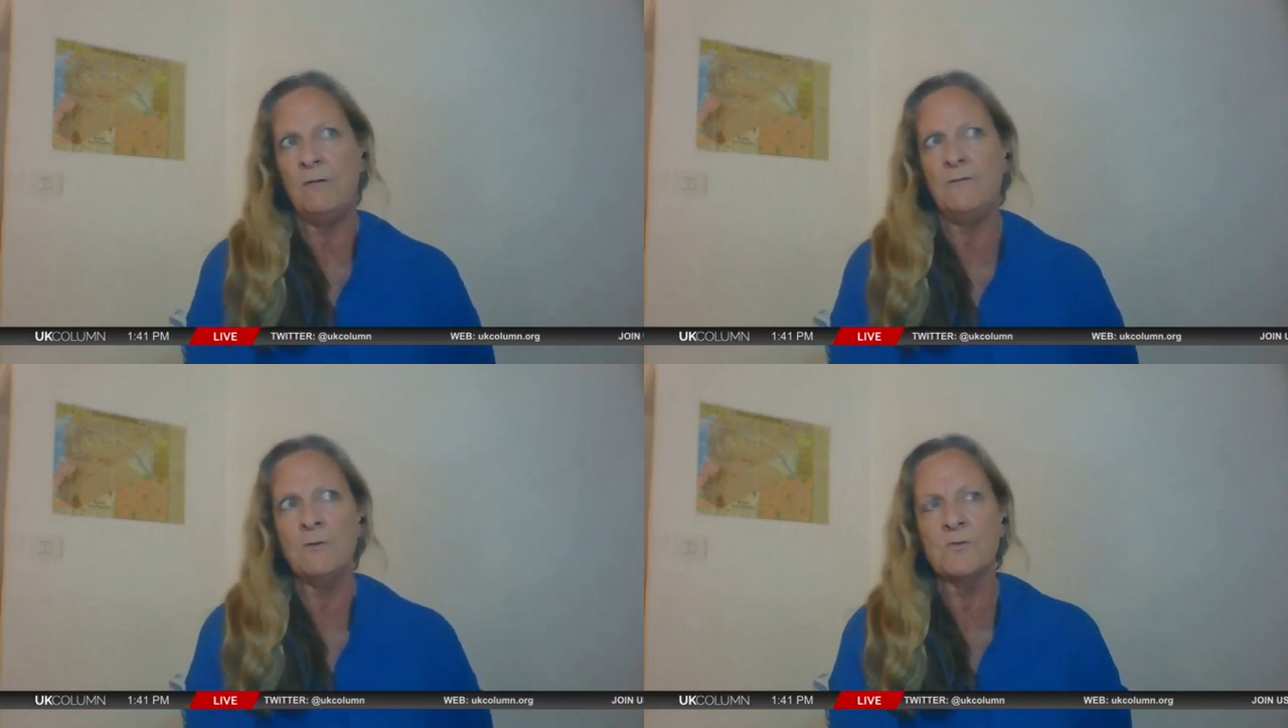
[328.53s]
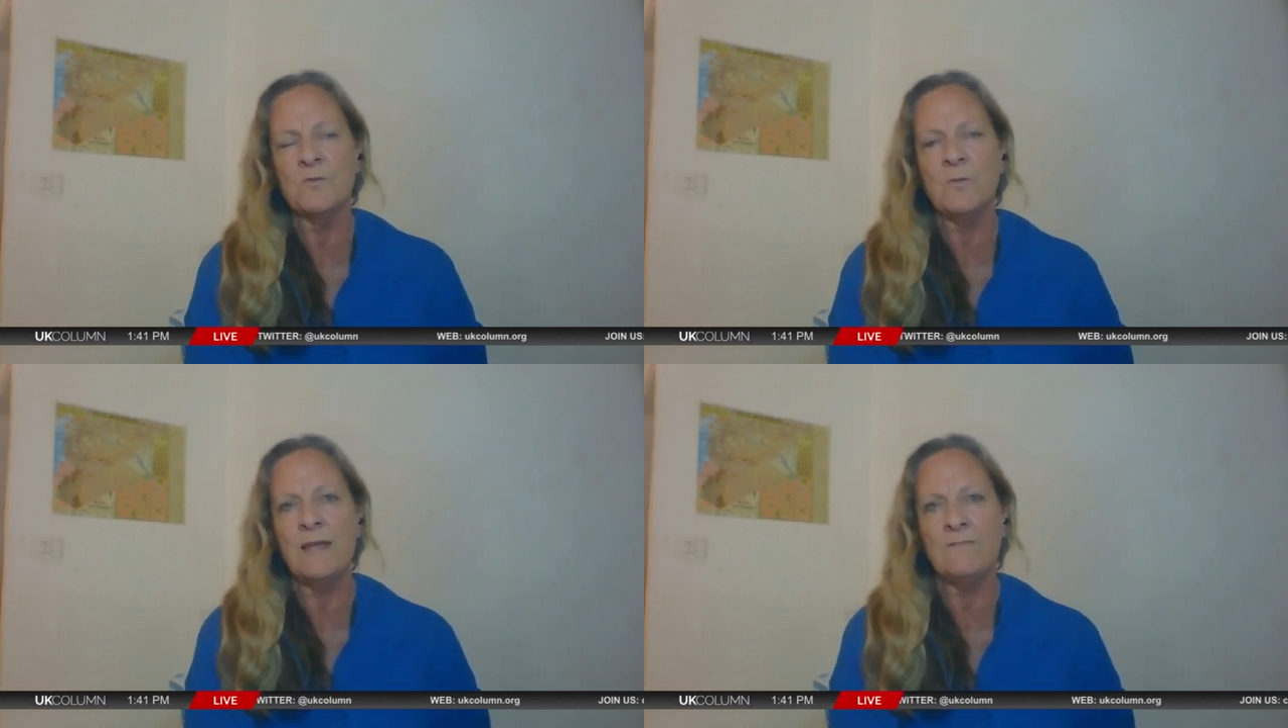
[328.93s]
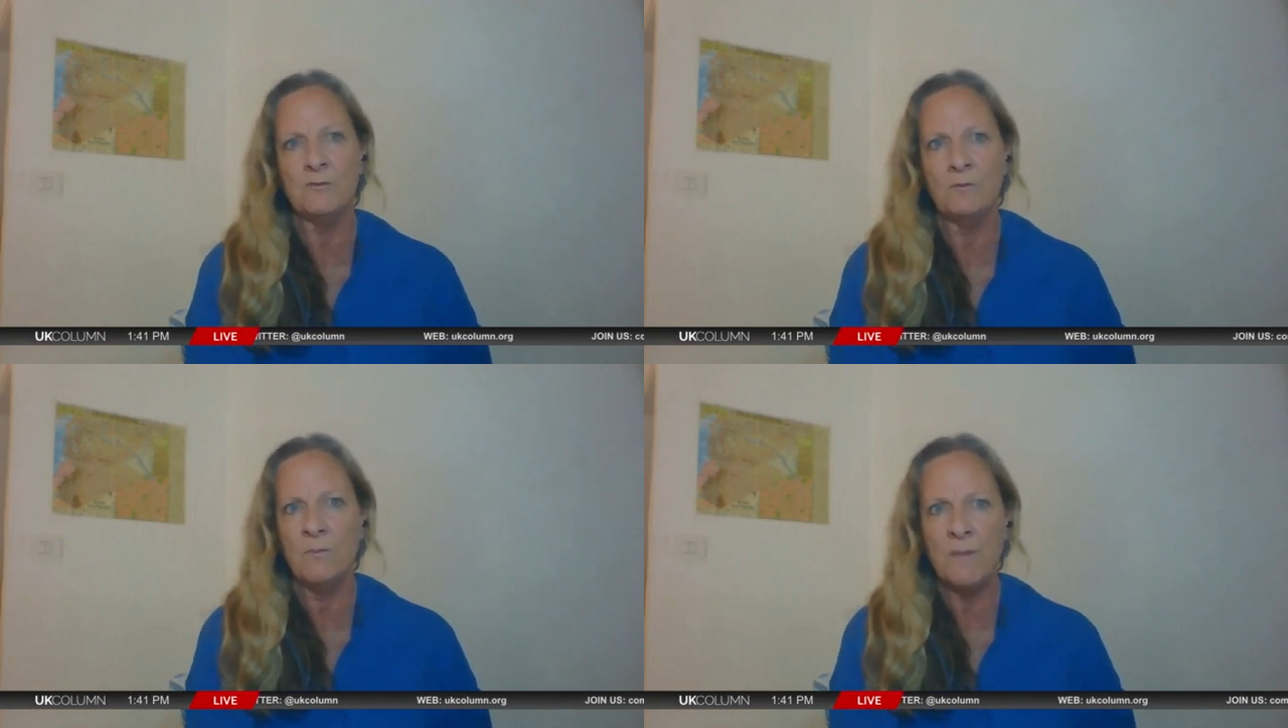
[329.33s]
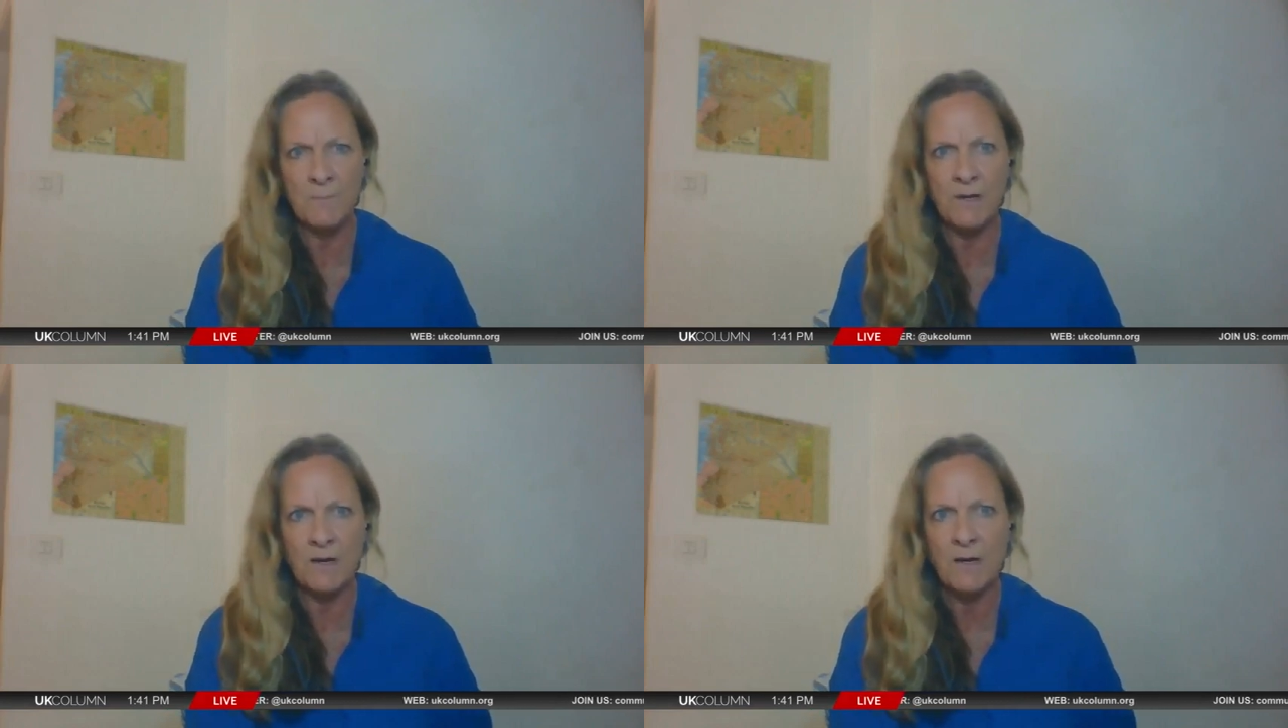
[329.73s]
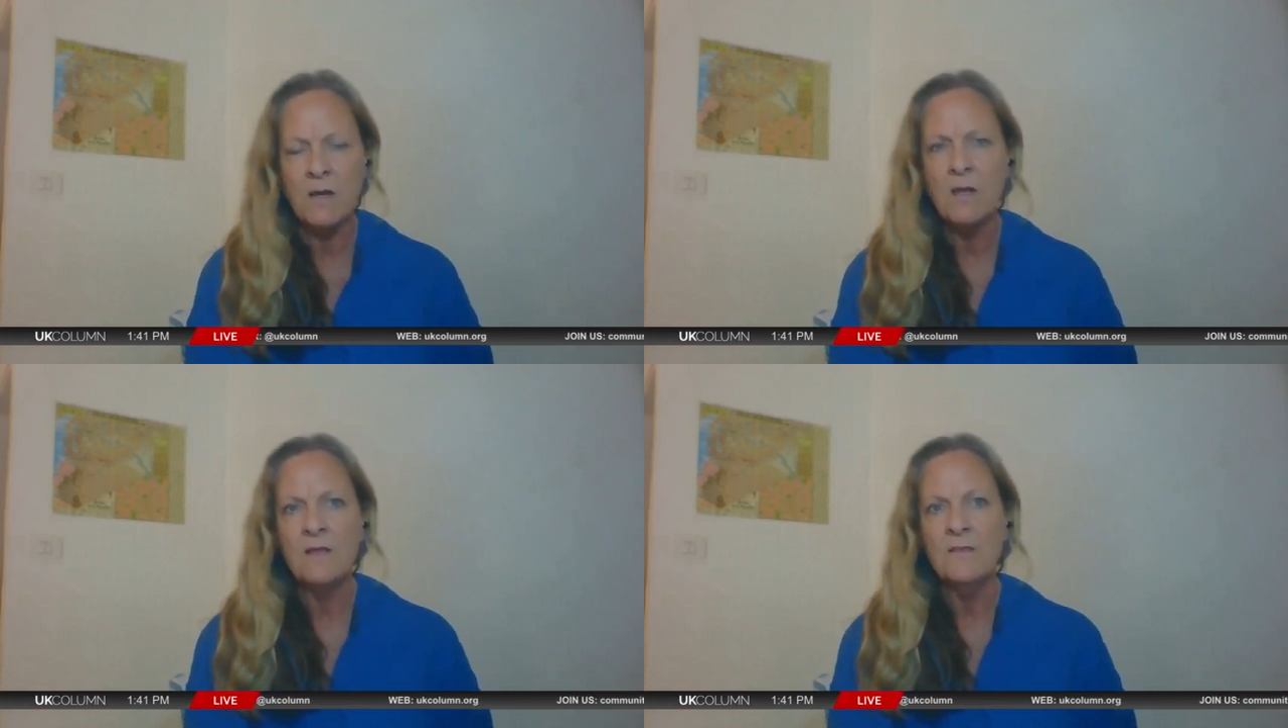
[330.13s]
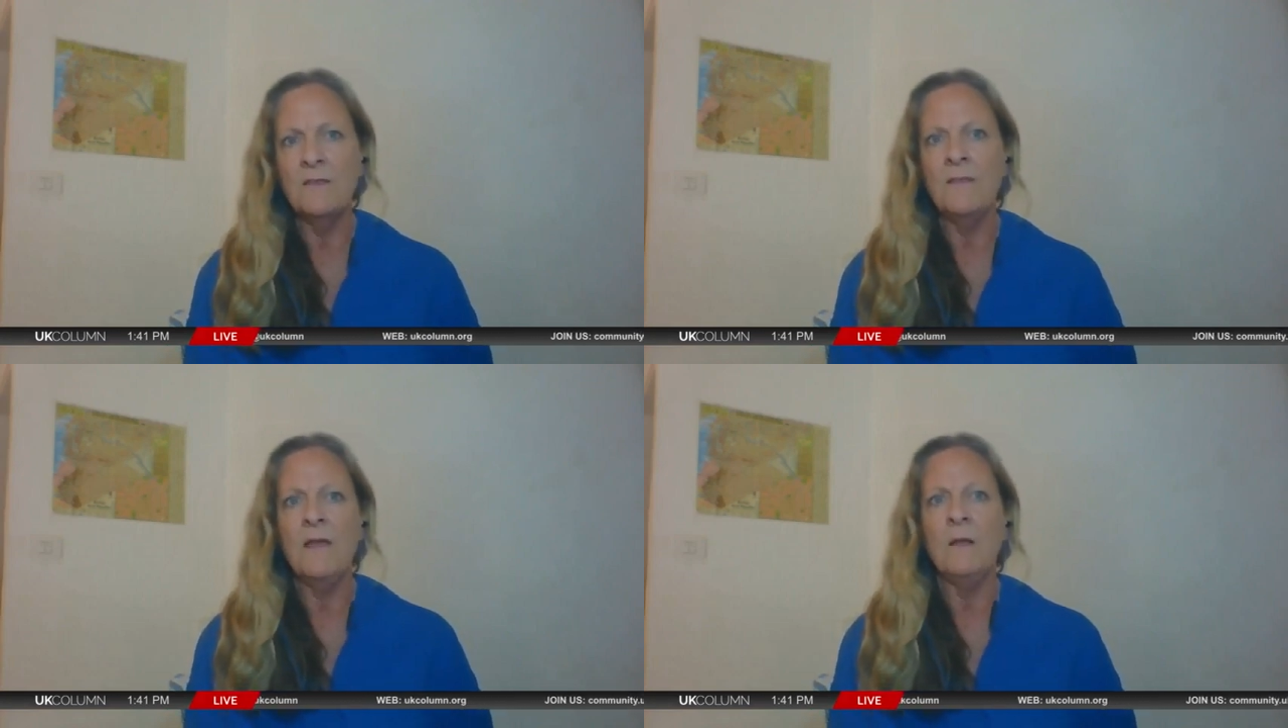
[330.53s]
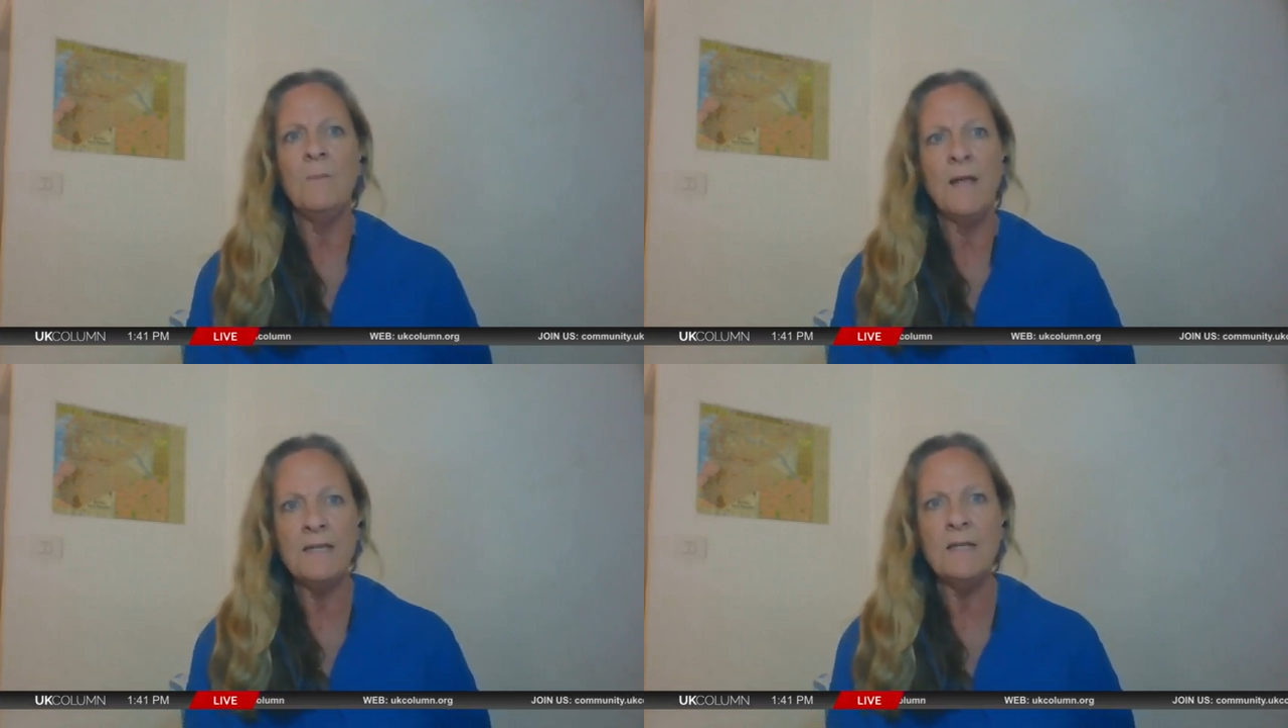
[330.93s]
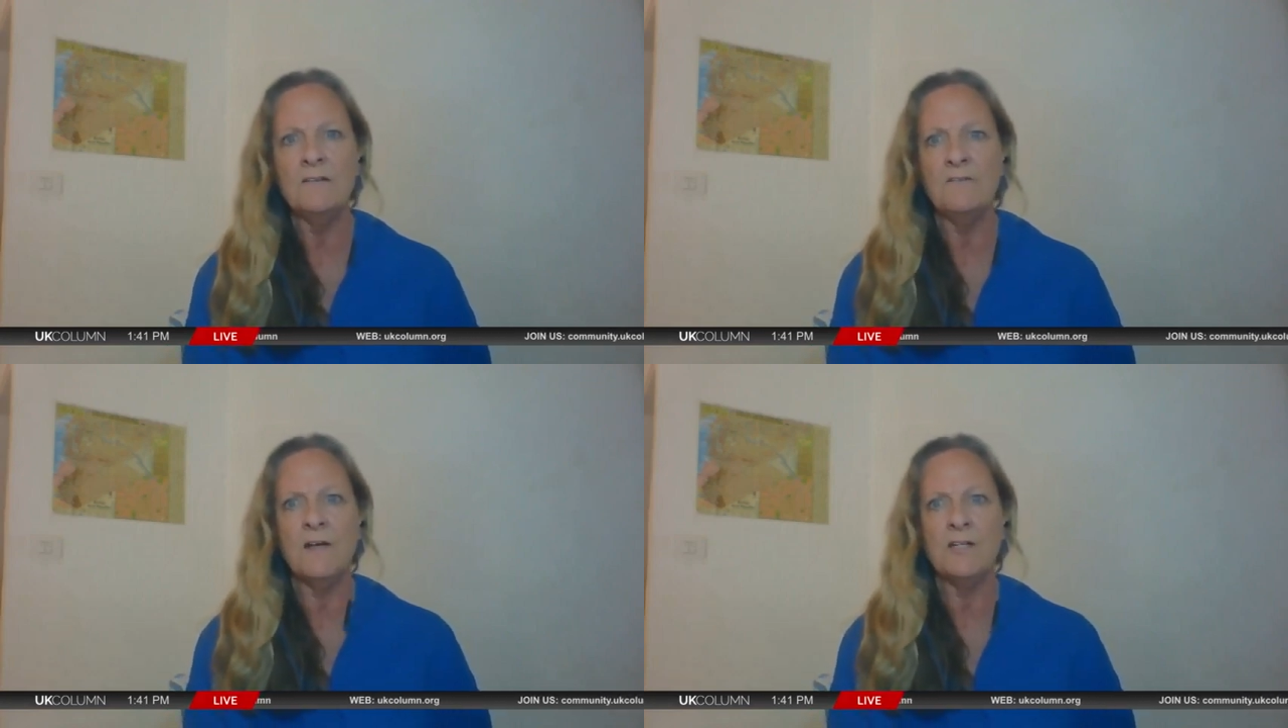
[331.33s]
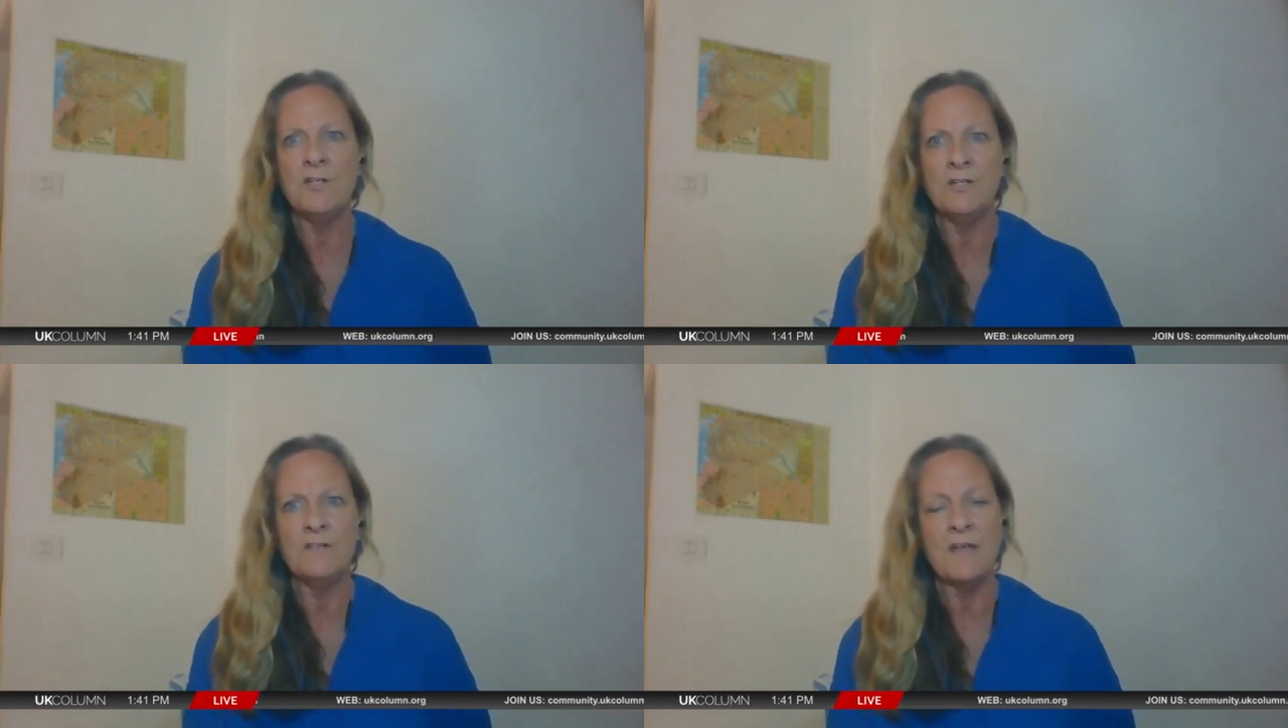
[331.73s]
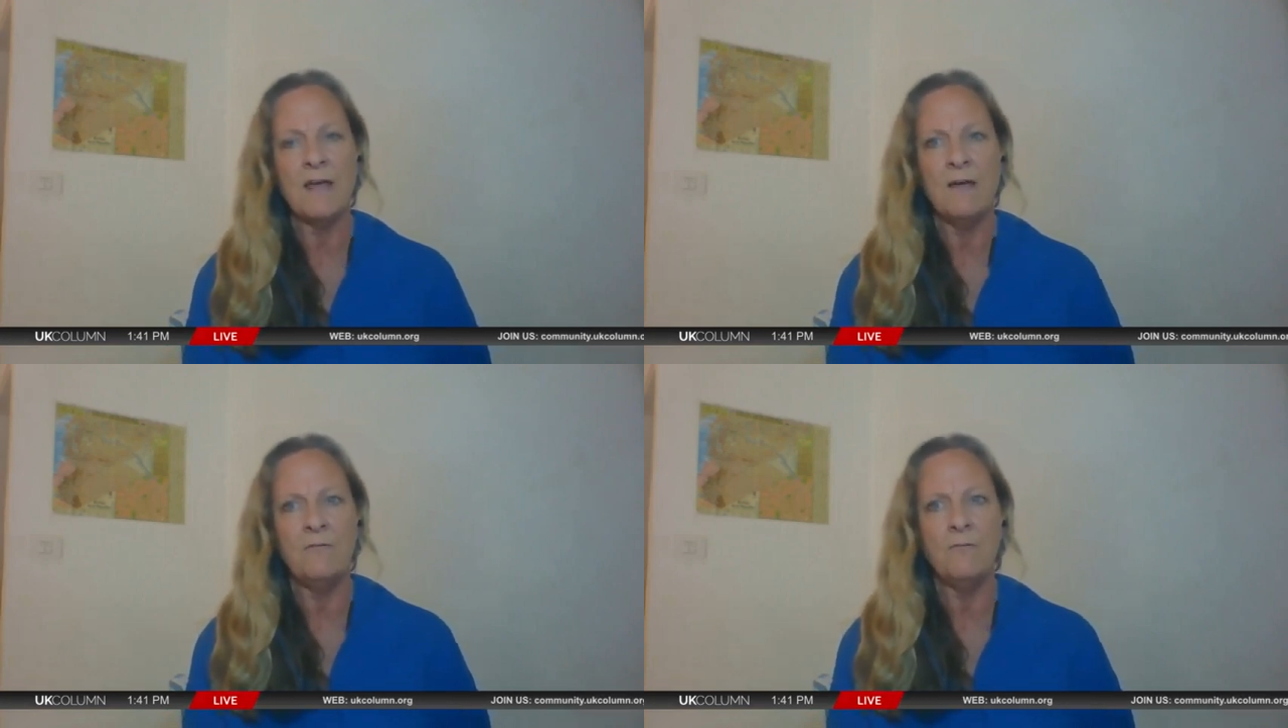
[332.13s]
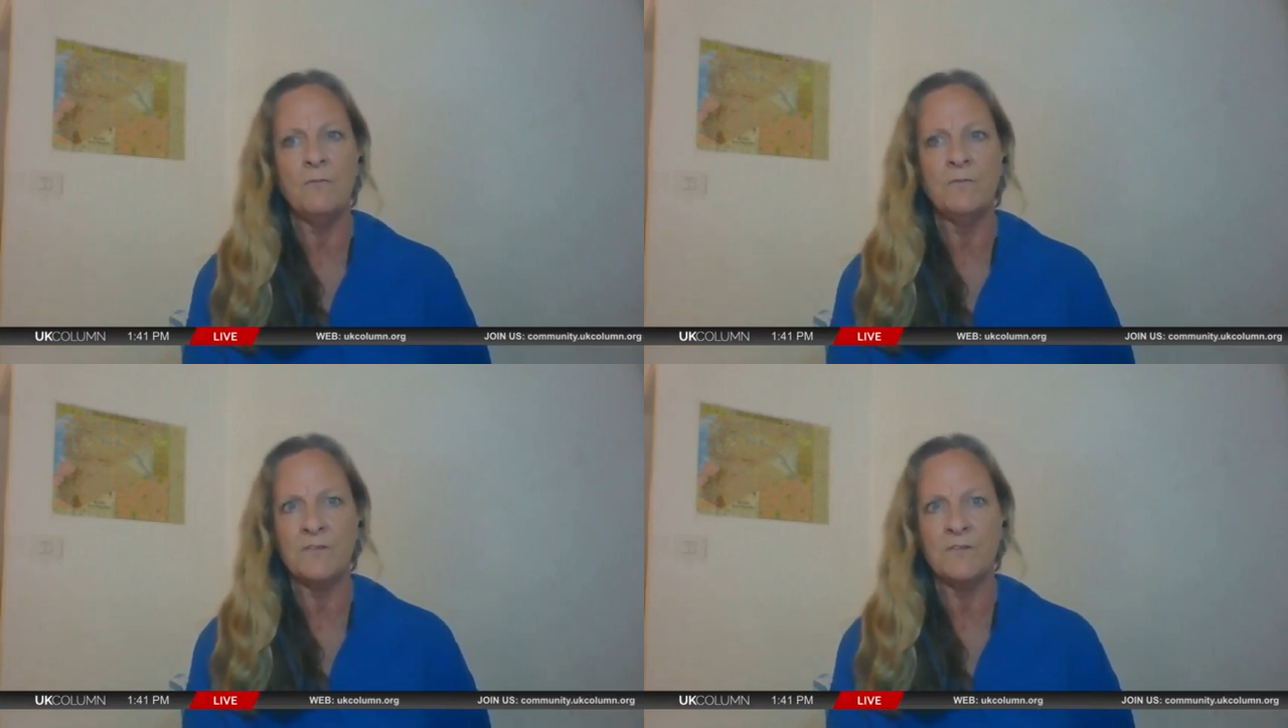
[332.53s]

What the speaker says: And of course, we have to remember that the Albanian factions have,